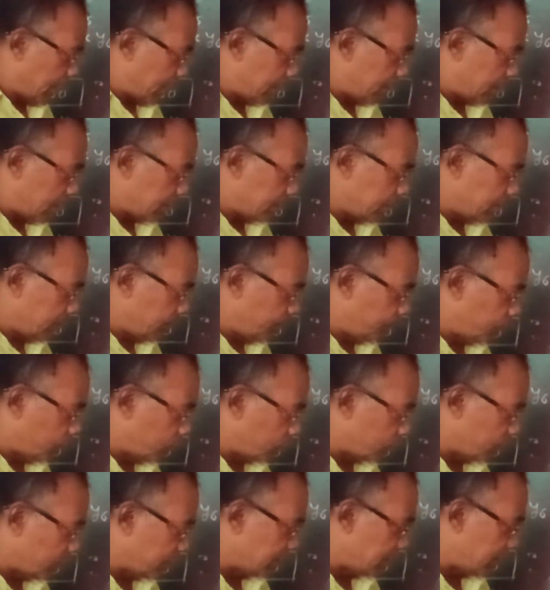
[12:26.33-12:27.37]
and again
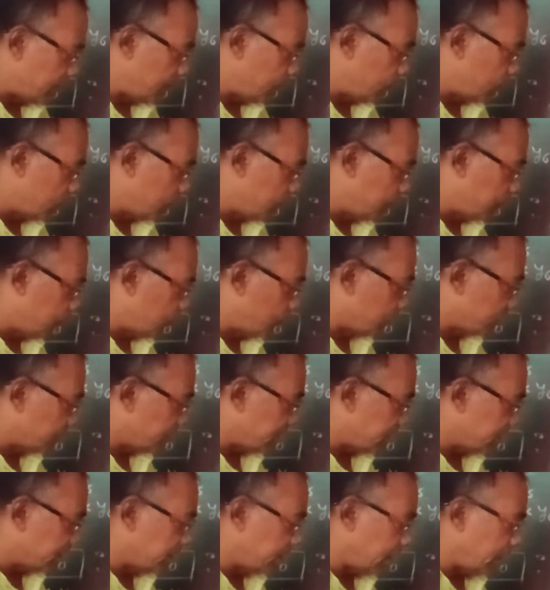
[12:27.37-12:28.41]
4 1 is 4, 4
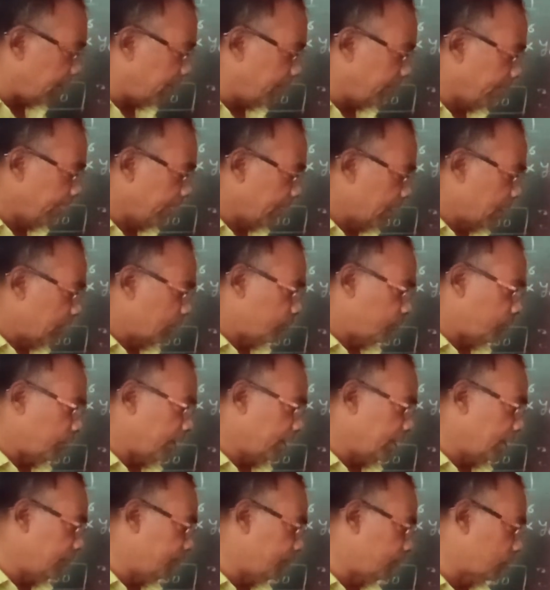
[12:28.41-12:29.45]
6 is
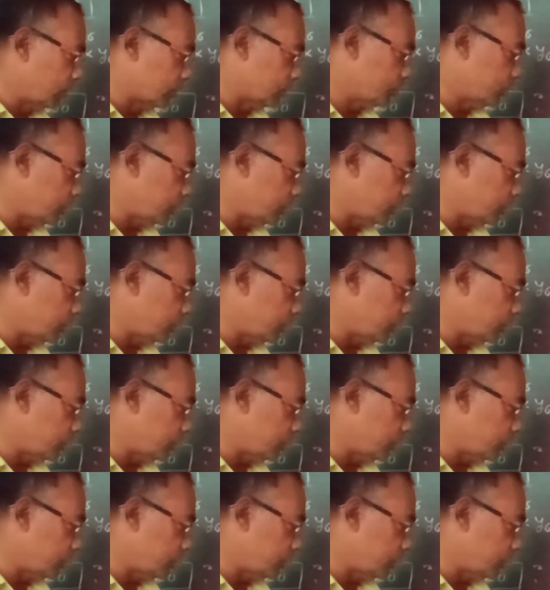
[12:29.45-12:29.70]
24.